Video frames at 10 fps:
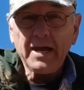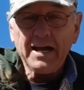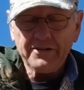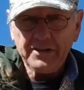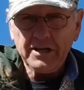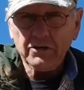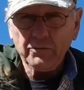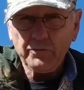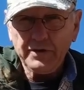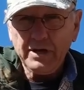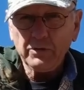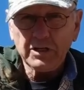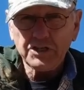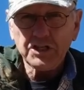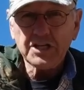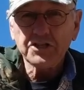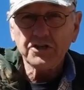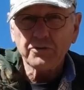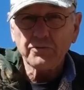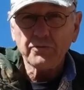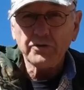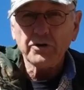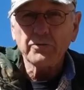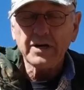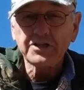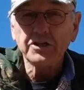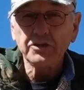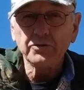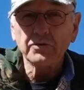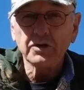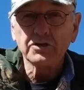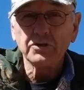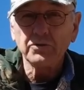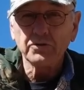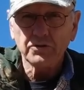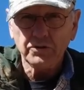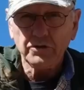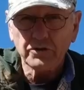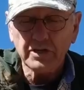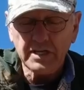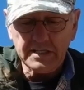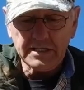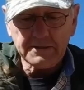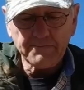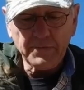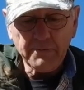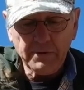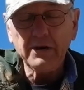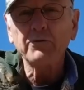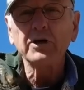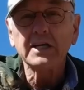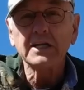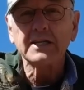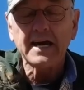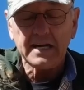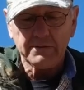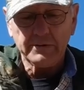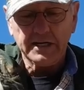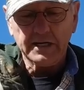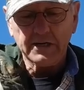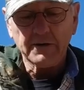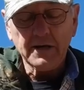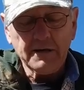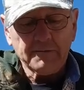and they will adjust your rescue to your needs. But we'll get into that in a minute here.